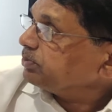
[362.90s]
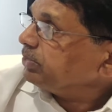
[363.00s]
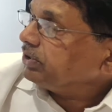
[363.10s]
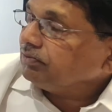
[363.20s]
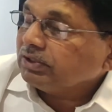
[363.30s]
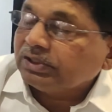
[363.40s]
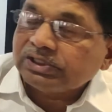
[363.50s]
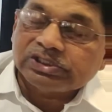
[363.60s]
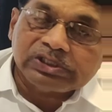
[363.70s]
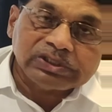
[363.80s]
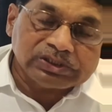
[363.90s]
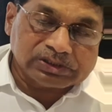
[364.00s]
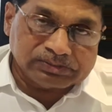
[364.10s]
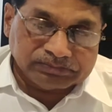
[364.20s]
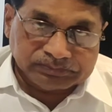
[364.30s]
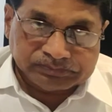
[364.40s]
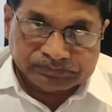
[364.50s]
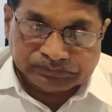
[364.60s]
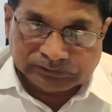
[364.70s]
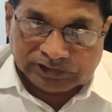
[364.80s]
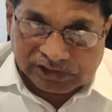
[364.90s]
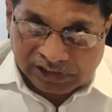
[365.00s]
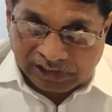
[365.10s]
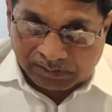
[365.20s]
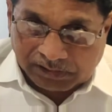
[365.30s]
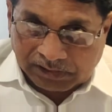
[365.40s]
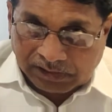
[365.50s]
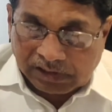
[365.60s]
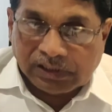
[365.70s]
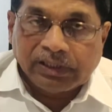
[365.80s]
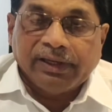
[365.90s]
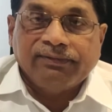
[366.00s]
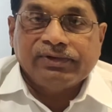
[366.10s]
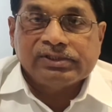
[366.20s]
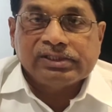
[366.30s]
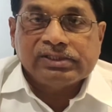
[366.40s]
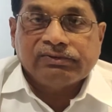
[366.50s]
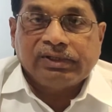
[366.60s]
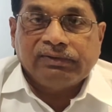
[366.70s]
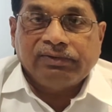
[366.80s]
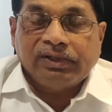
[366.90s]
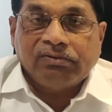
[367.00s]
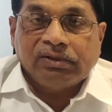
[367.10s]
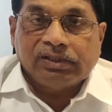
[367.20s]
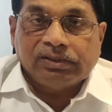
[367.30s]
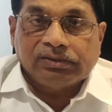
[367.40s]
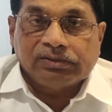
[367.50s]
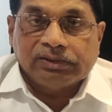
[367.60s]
between the genes. This I am emphasizing very frequently.